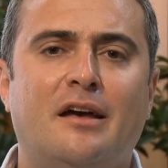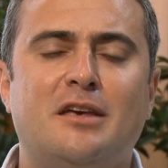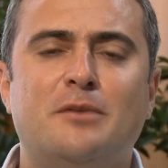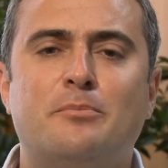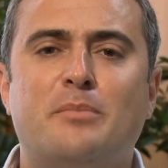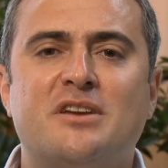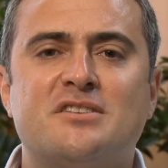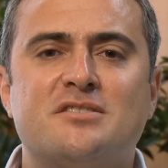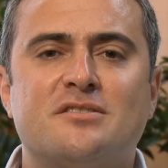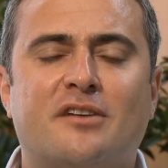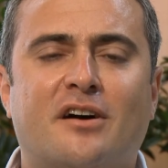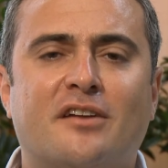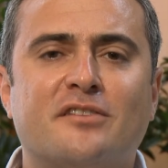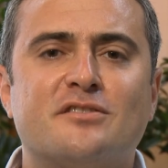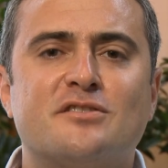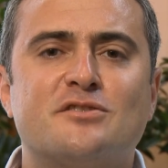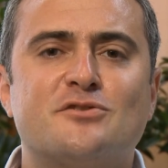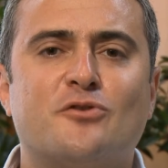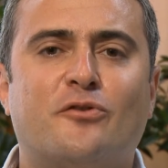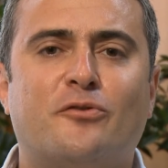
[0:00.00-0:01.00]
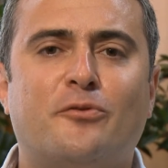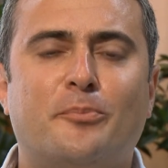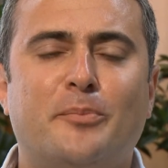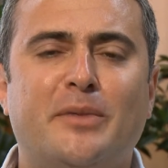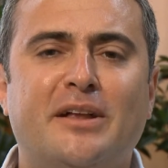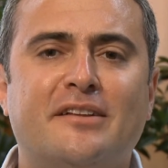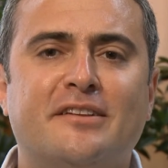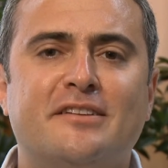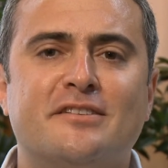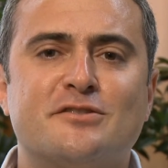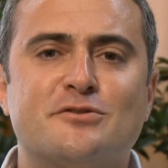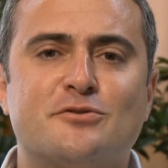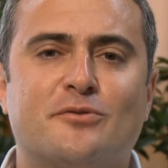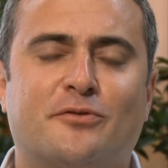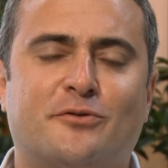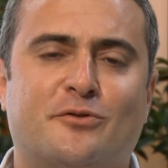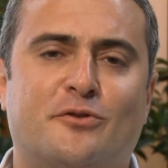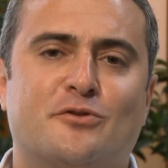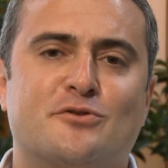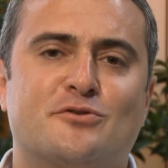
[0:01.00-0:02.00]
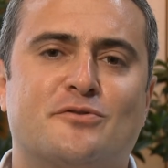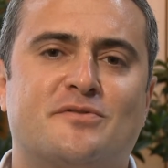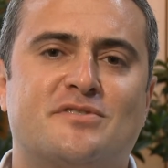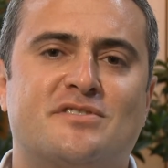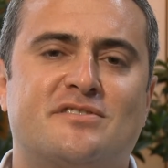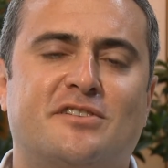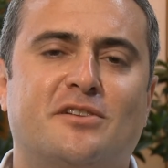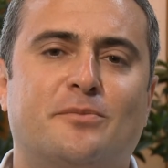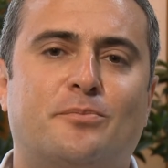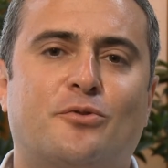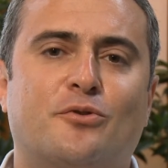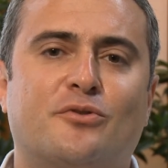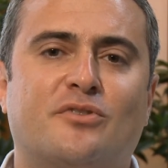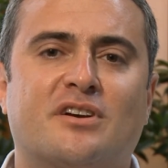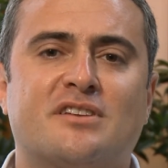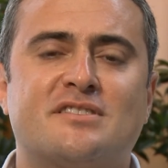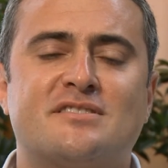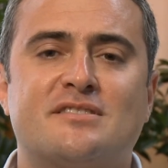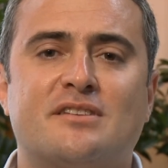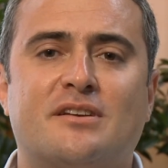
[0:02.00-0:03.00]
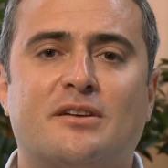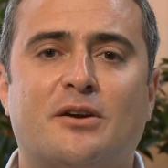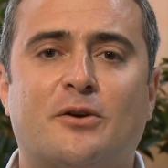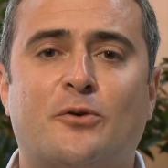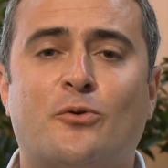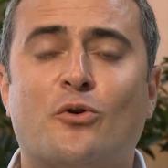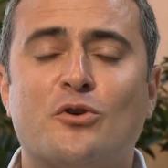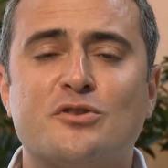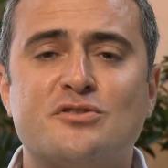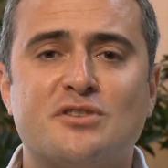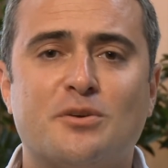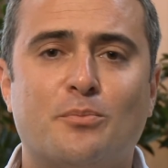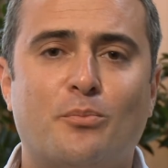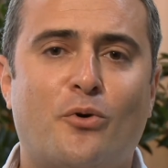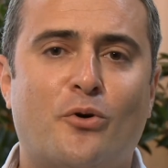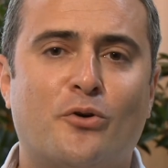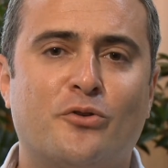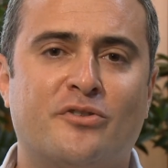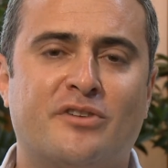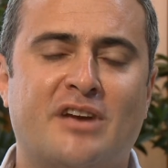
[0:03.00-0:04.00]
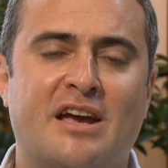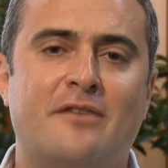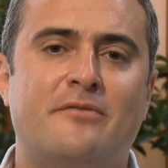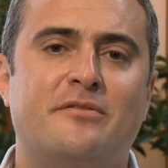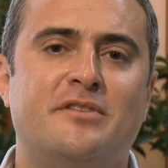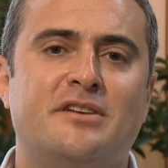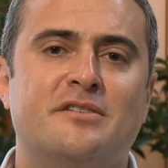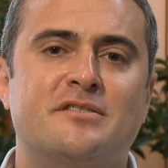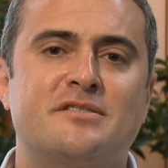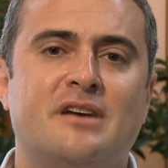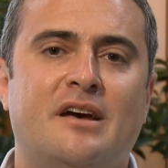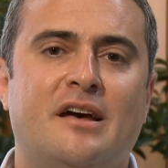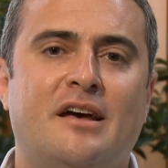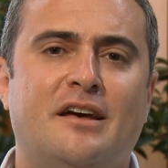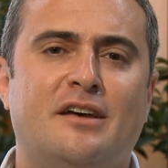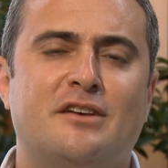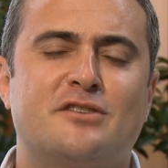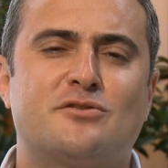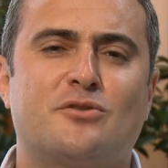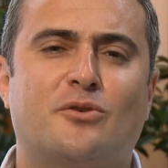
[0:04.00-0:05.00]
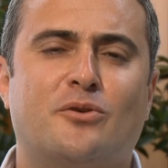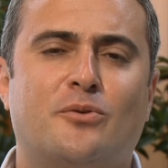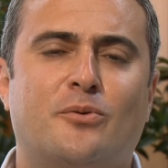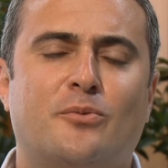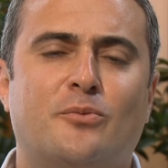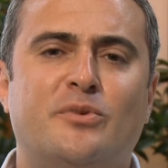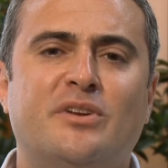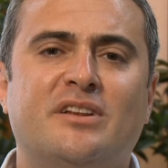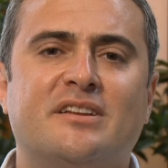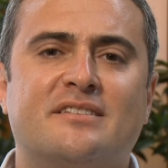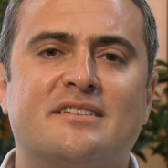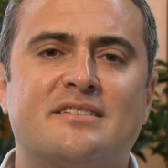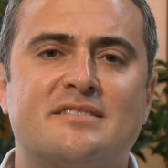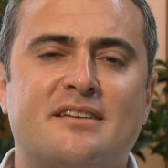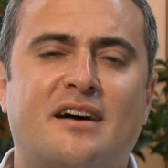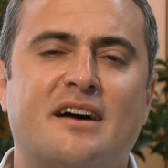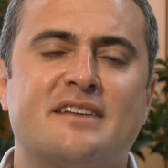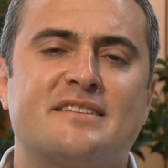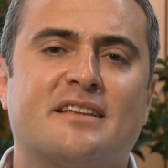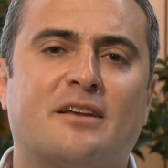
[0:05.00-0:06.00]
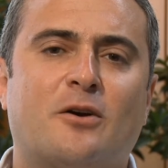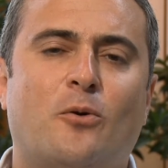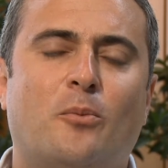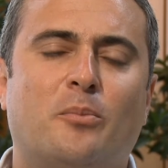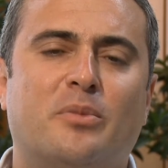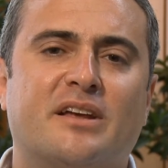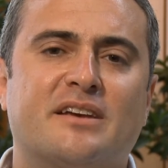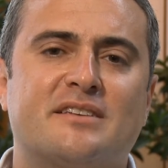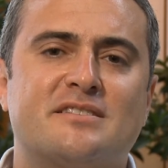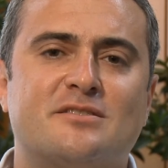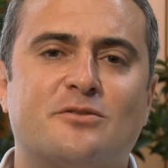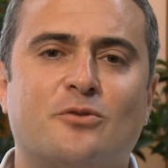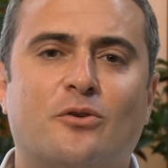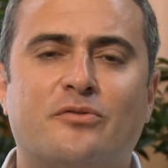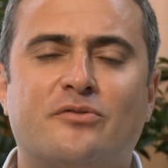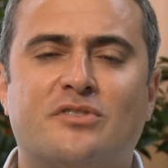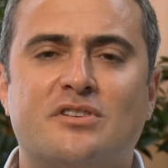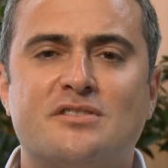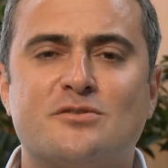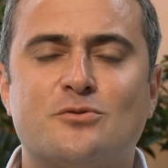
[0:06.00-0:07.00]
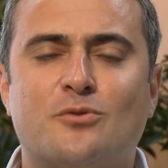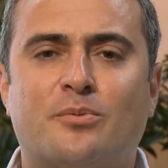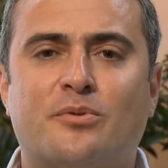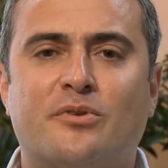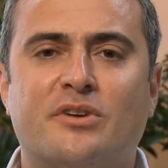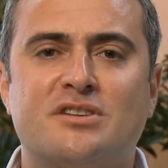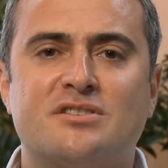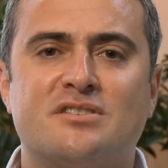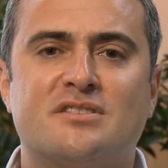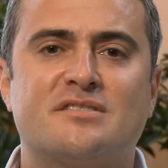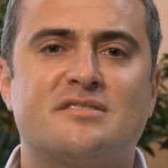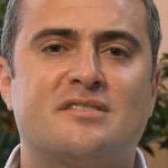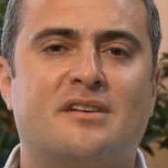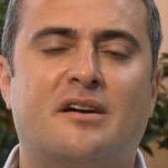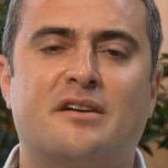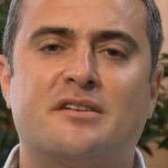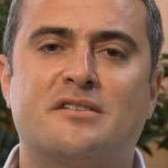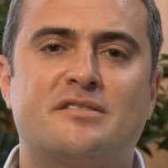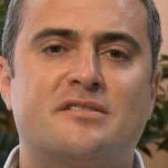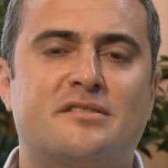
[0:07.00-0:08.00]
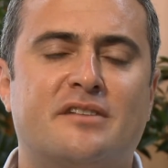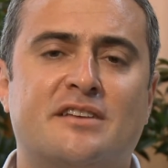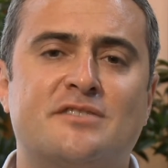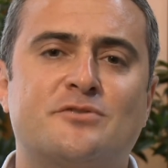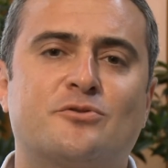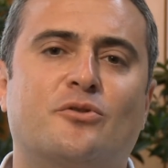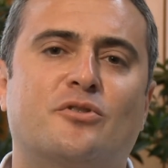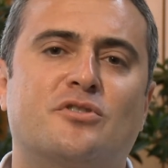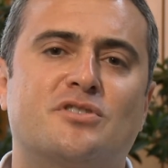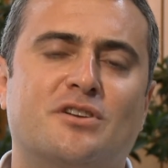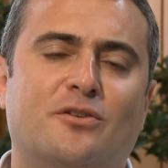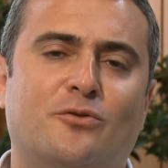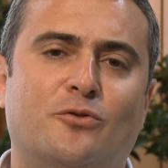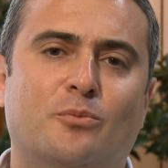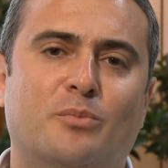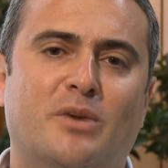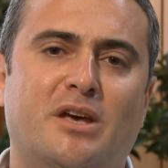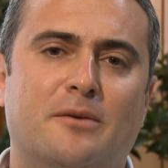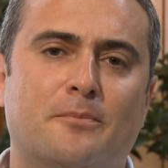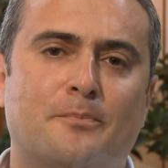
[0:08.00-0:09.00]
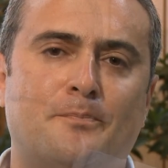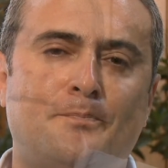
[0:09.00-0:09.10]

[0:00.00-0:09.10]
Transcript: Imagine hundreds of millions of tons of steel products crossing border every year. So really the size and complexity of these operations are astonishing to me.